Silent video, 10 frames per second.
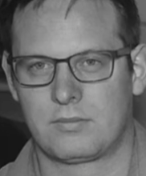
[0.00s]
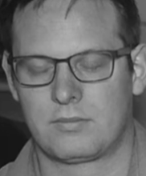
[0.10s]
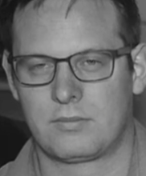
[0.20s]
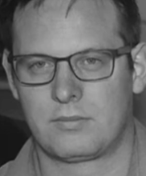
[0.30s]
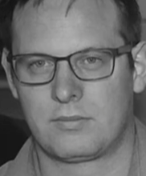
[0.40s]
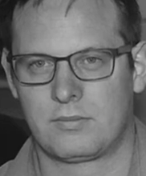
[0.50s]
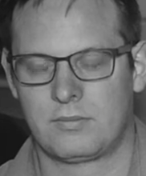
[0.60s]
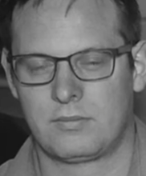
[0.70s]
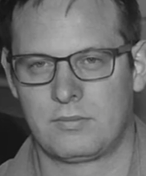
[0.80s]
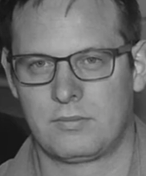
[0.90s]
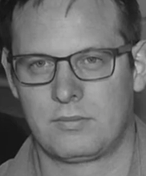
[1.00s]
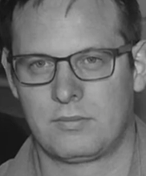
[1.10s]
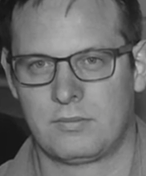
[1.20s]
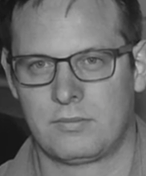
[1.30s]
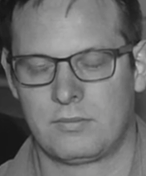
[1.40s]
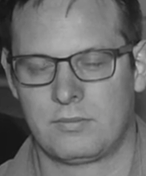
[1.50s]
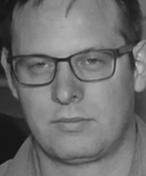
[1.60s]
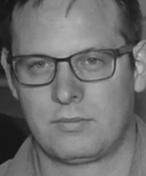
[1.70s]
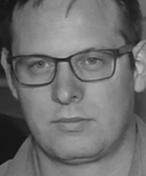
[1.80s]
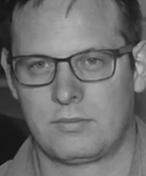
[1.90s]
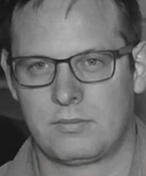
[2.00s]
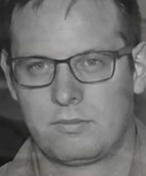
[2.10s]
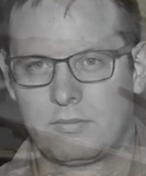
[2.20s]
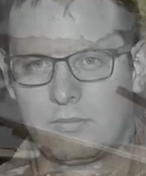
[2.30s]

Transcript: [no speech]